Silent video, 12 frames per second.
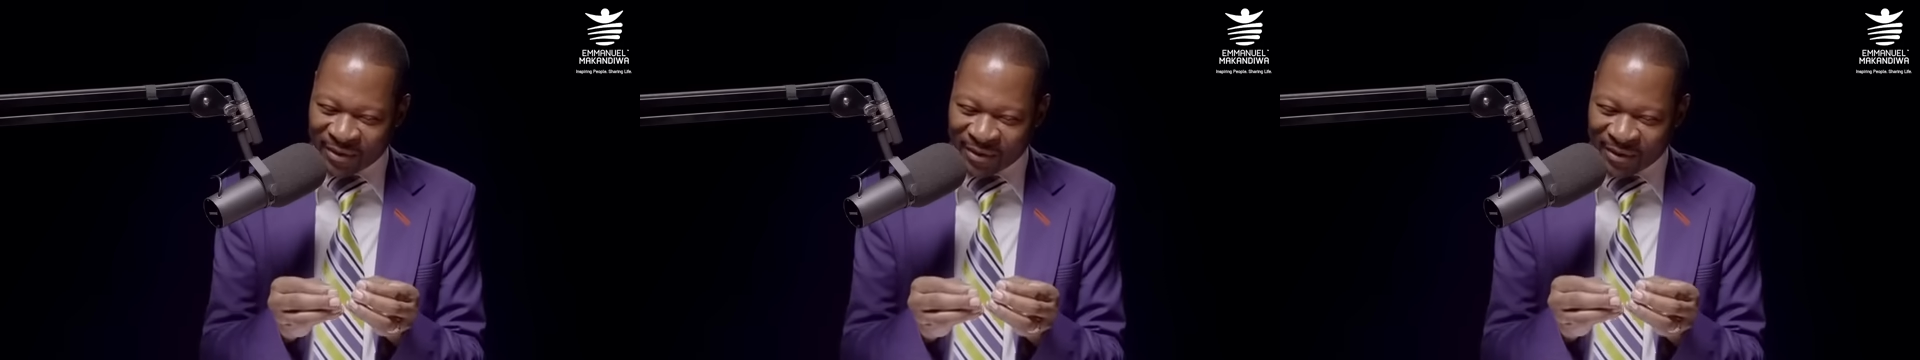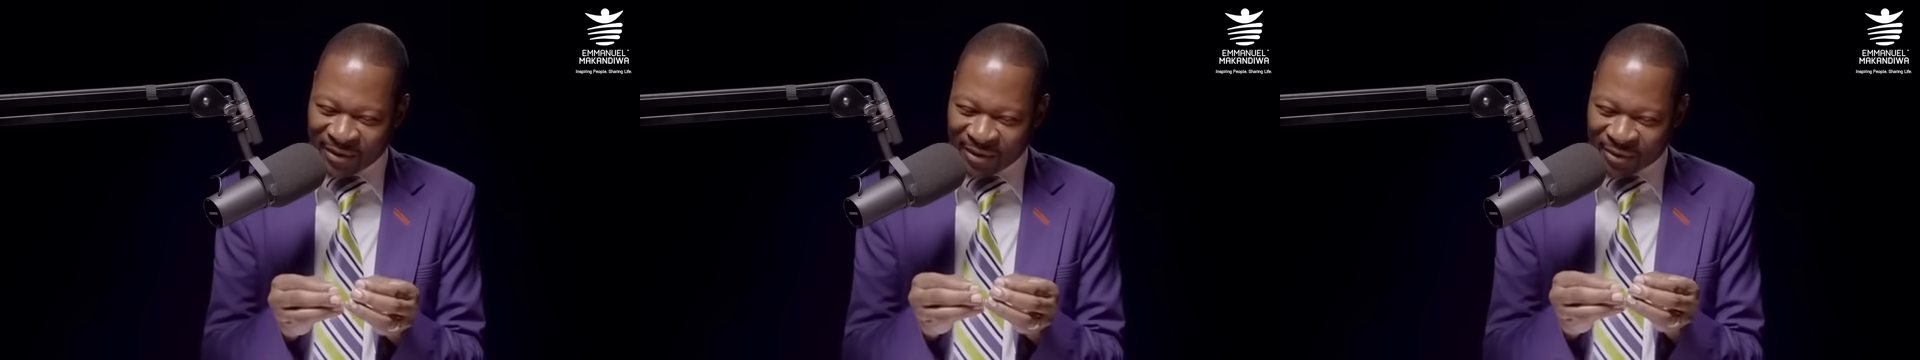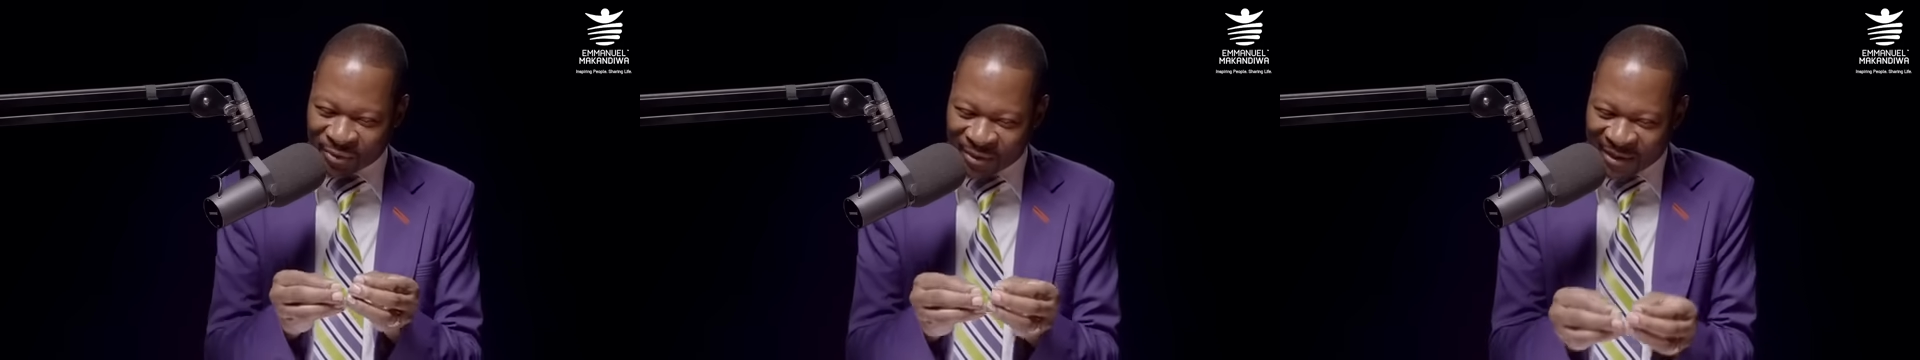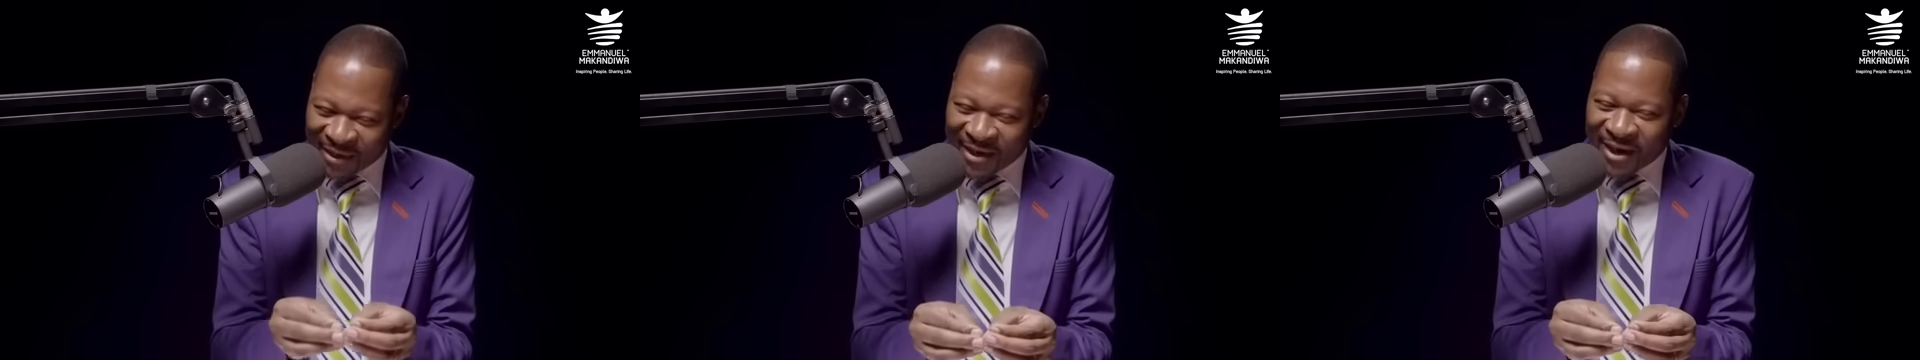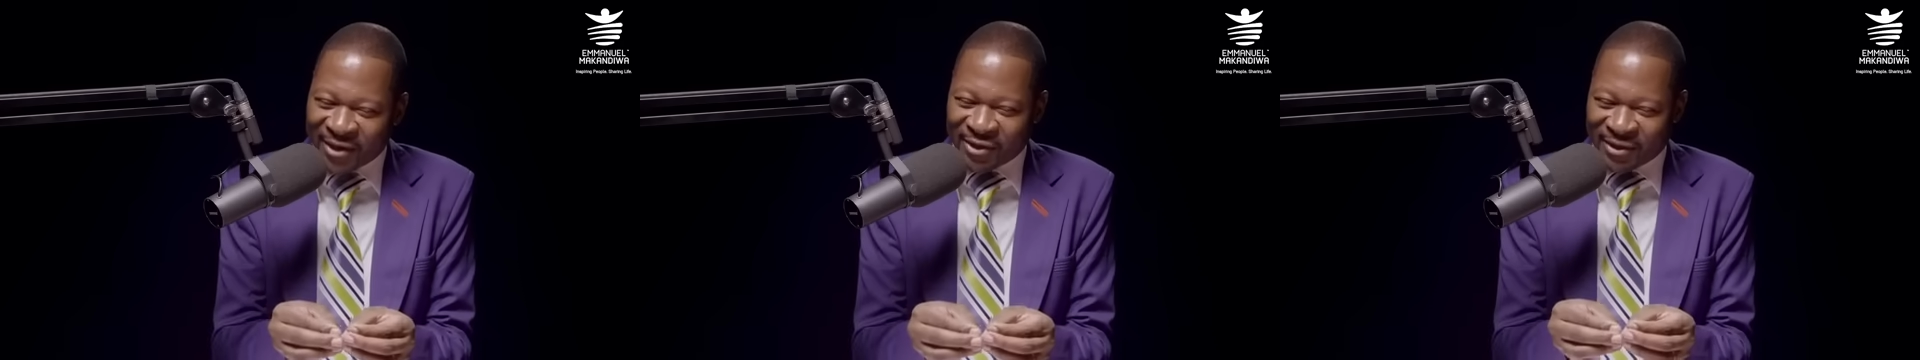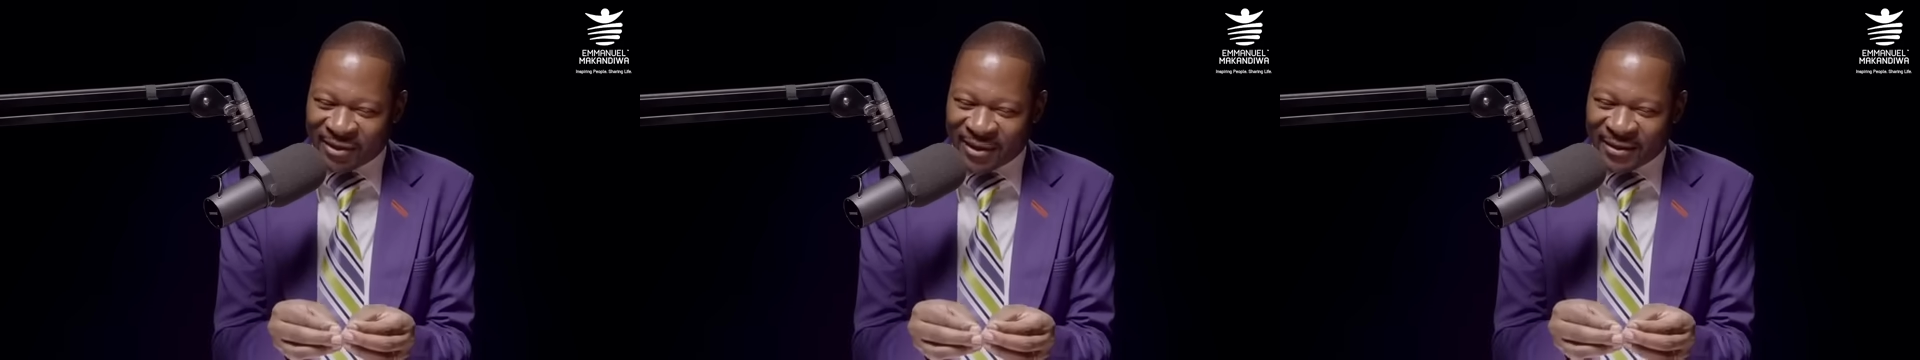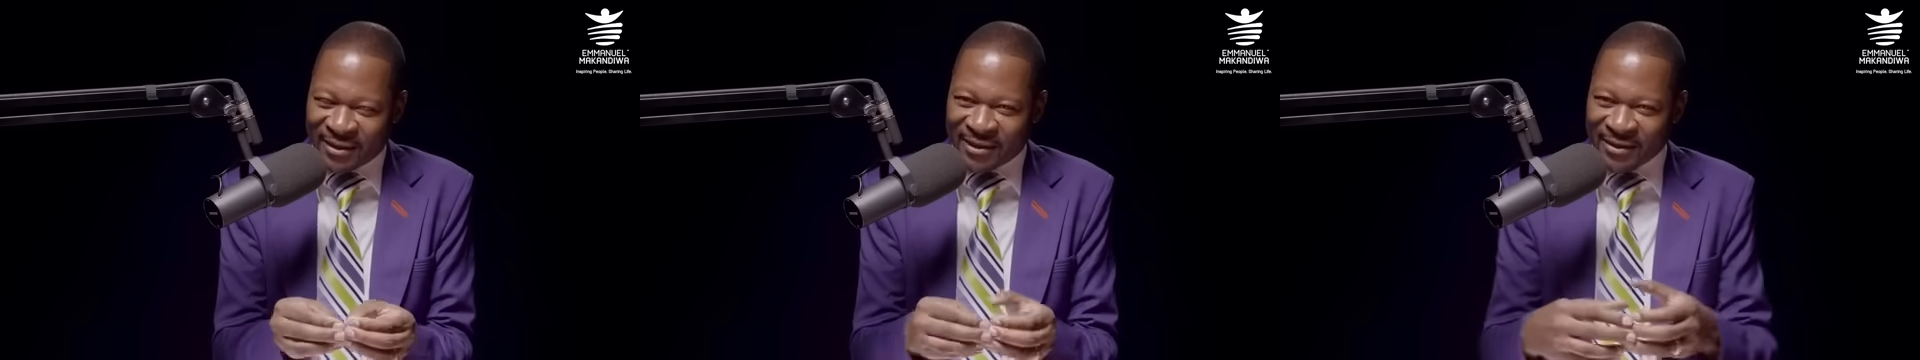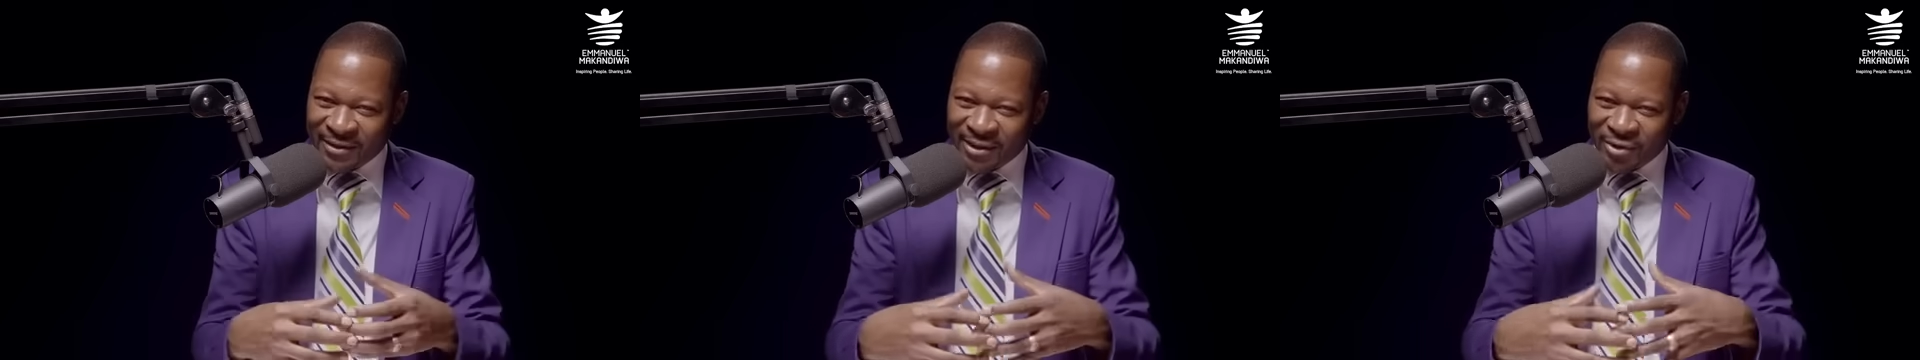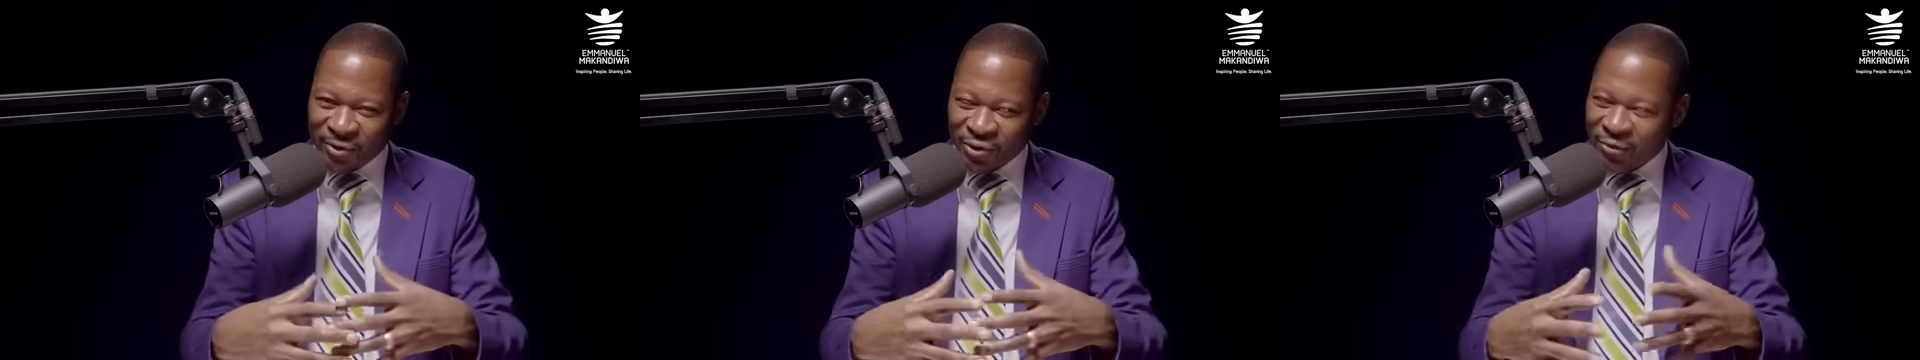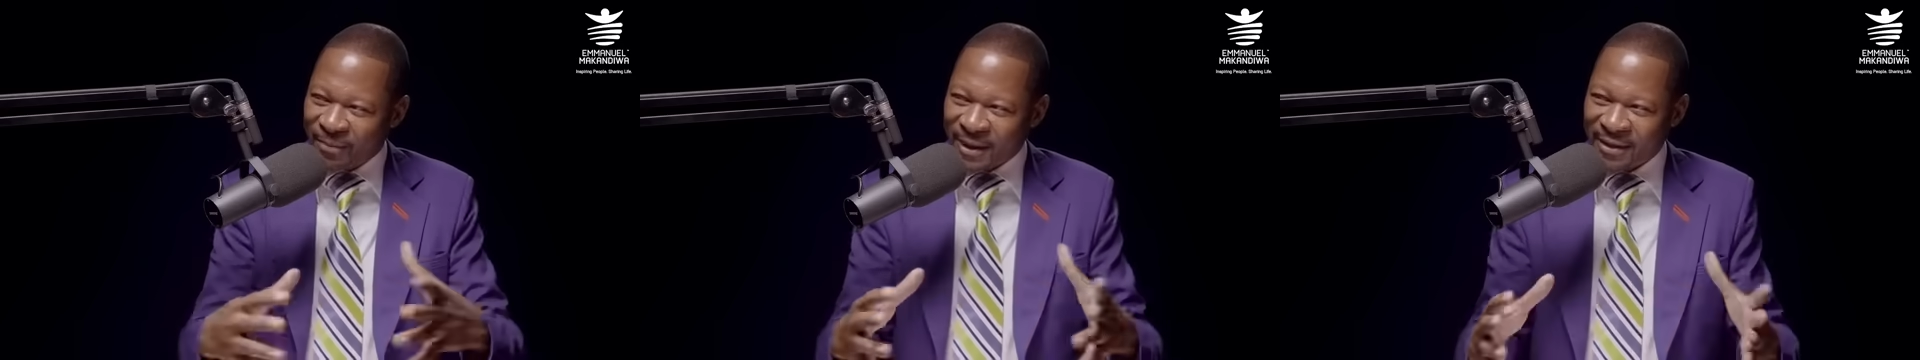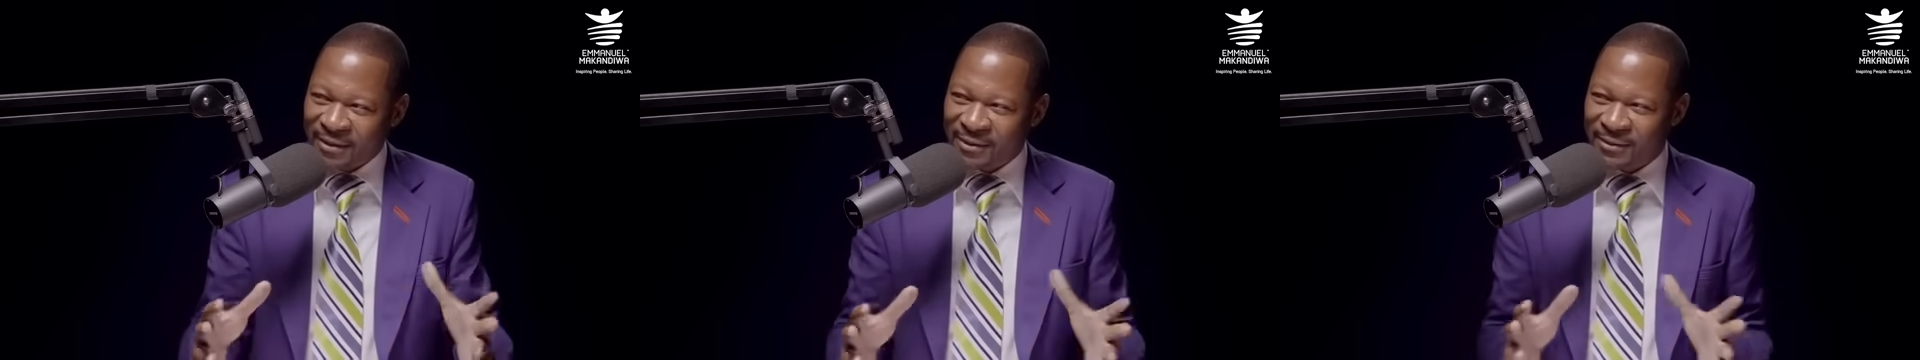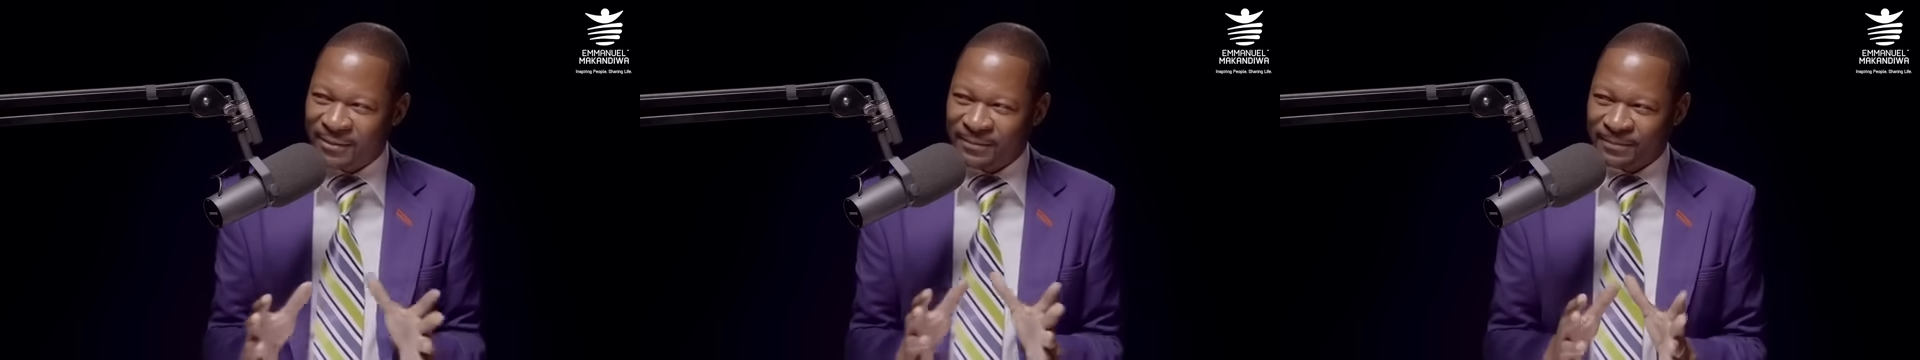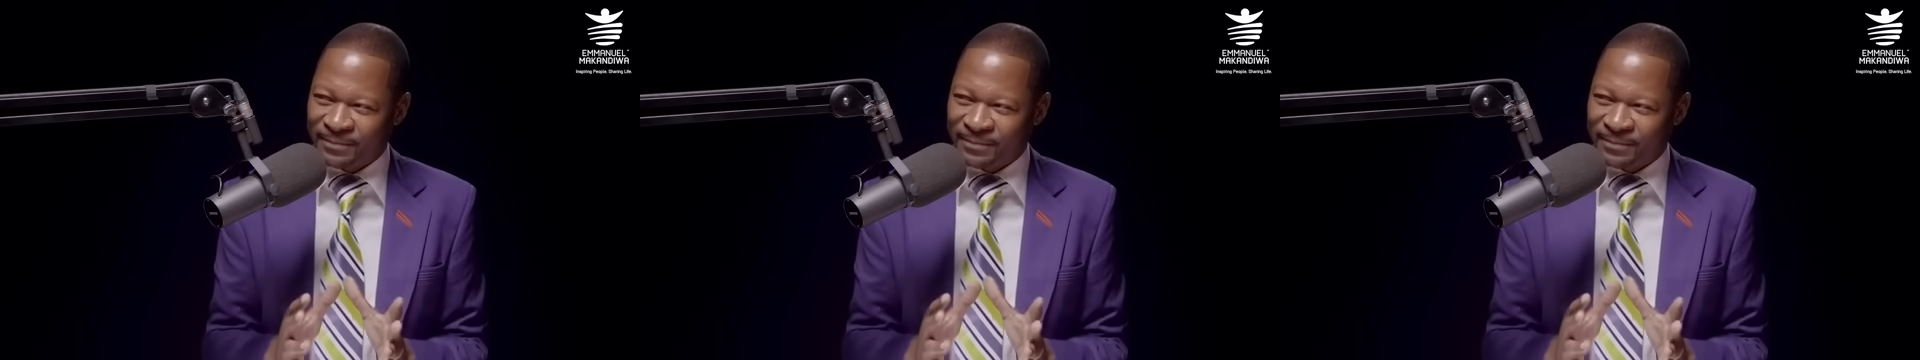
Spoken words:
his own creation, and he's in your space.